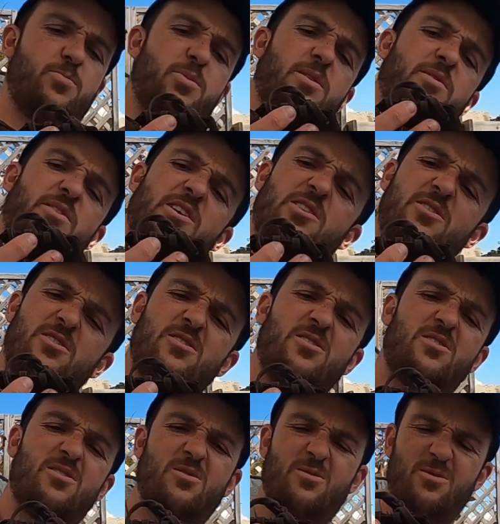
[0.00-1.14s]
but they
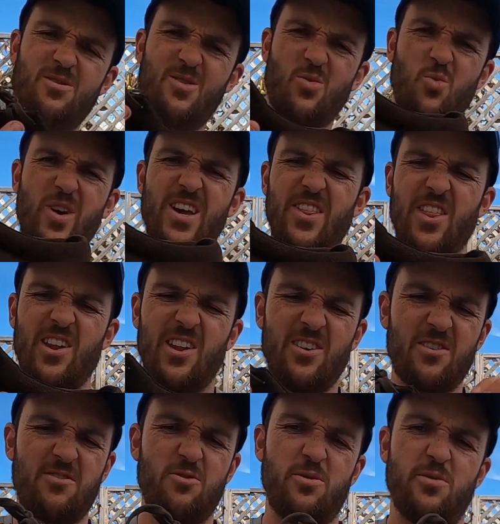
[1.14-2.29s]
are weird. They're
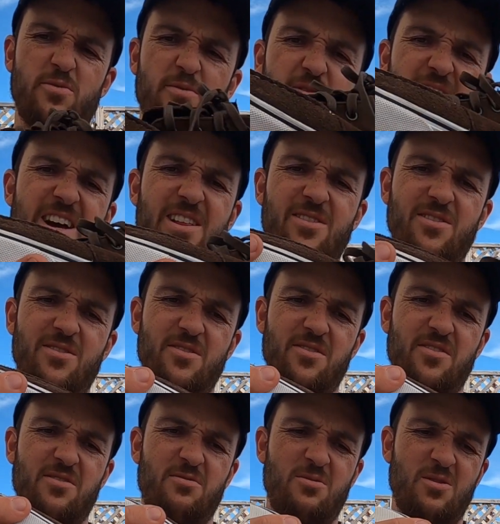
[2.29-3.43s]
like a sort of
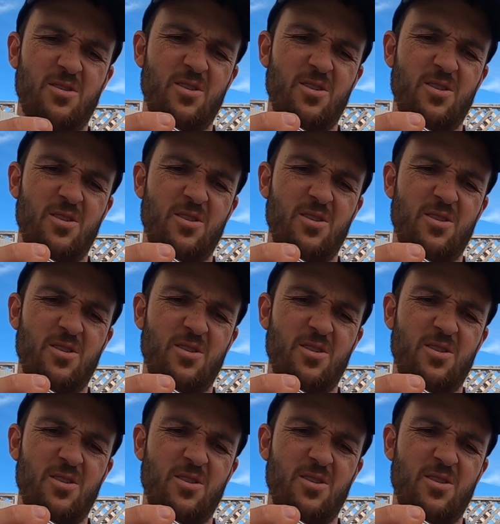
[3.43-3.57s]
Vans